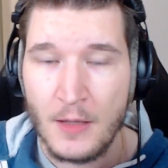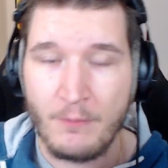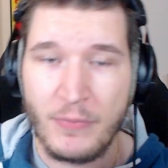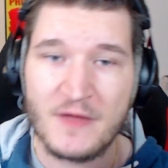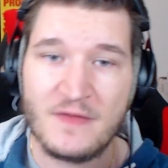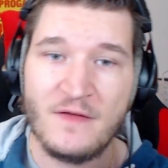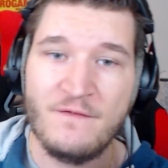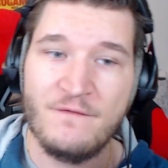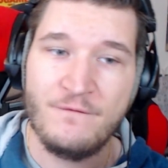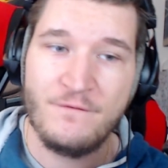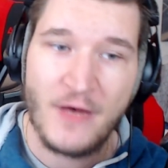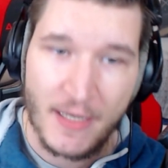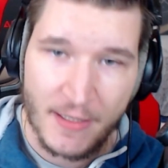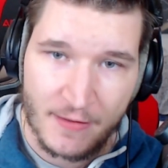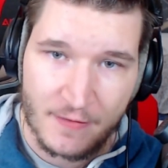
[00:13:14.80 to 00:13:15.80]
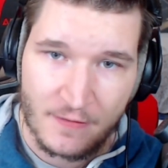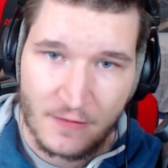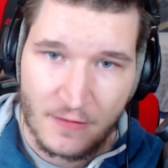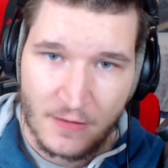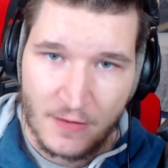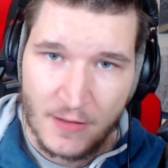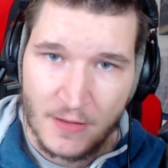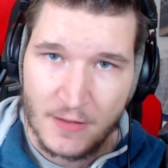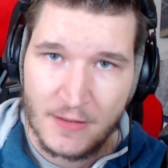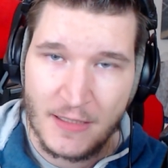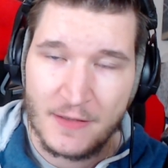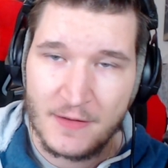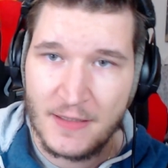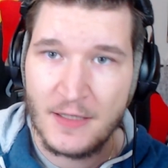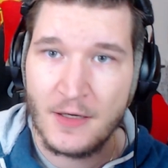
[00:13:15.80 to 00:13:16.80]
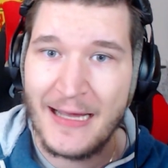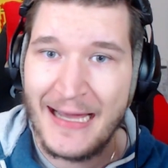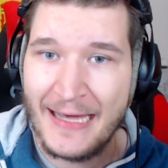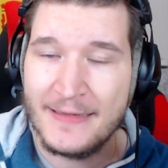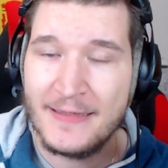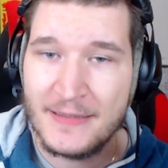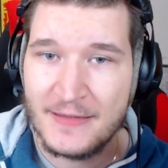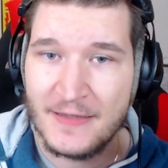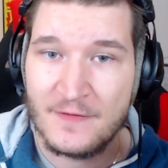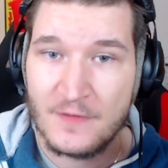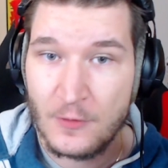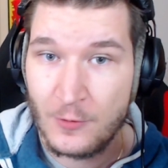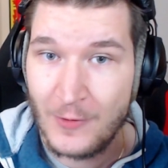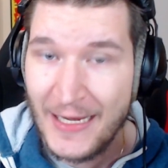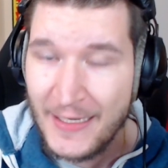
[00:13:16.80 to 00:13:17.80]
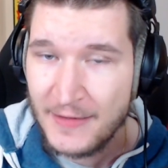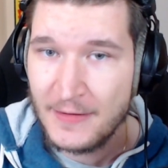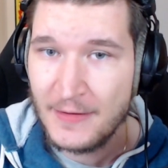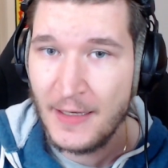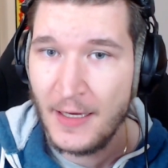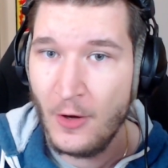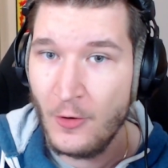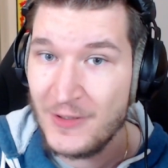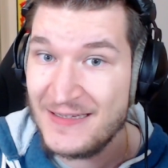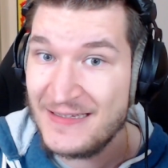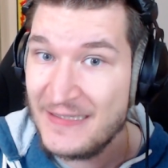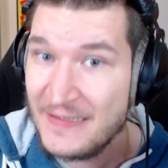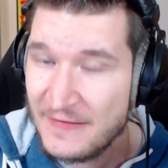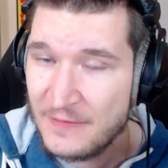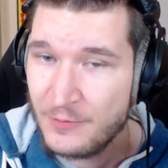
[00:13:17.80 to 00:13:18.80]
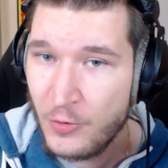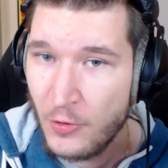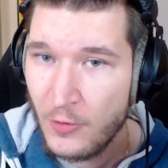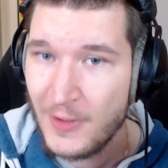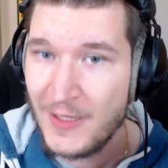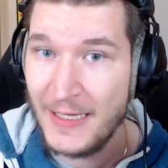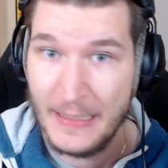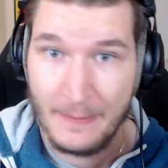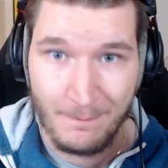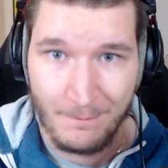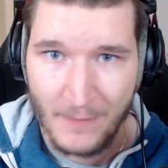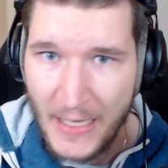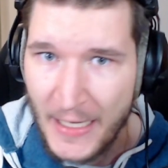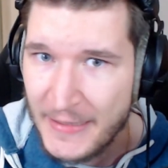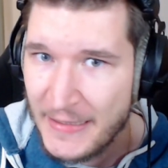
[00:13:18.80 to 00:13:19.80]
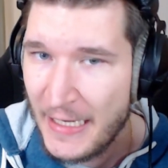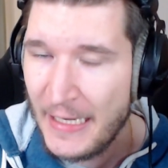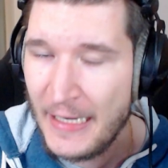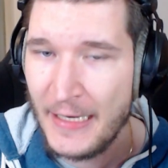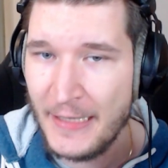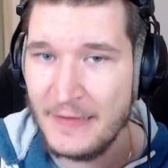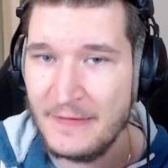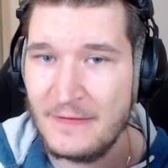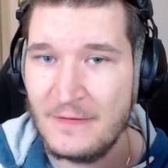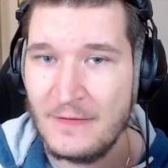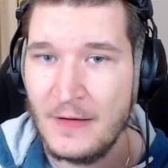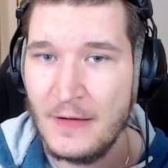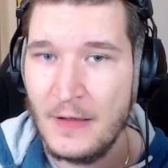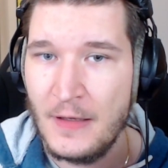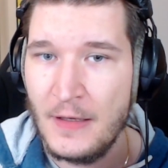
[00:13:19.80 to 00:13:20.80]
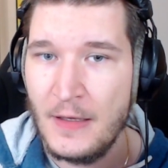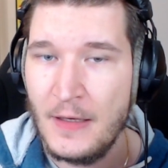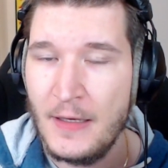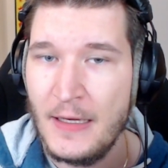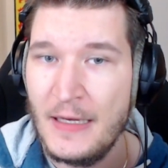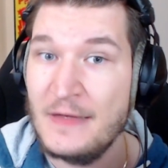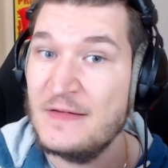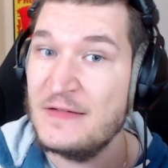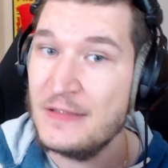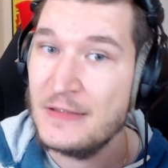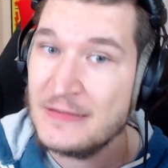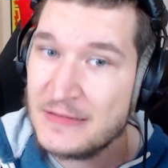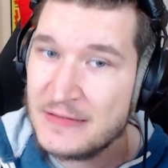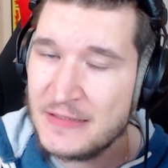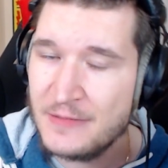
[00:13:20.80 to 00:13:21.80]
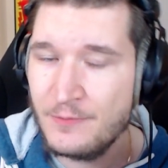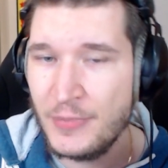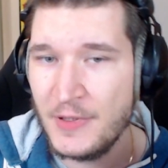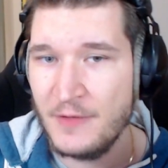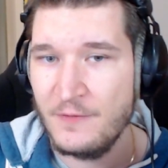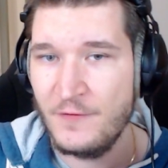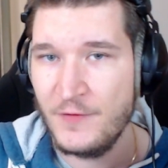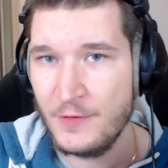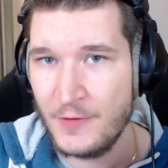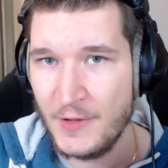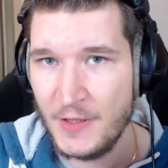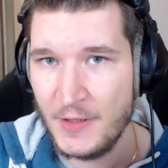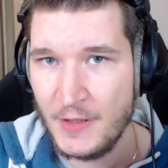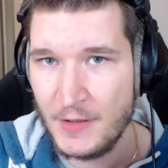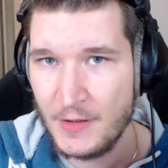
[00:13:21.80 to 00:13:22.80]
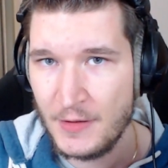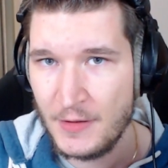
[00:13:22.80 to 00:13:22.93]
But the fact that they are handling this right now, this poorly in my eyes, is simply infuriating.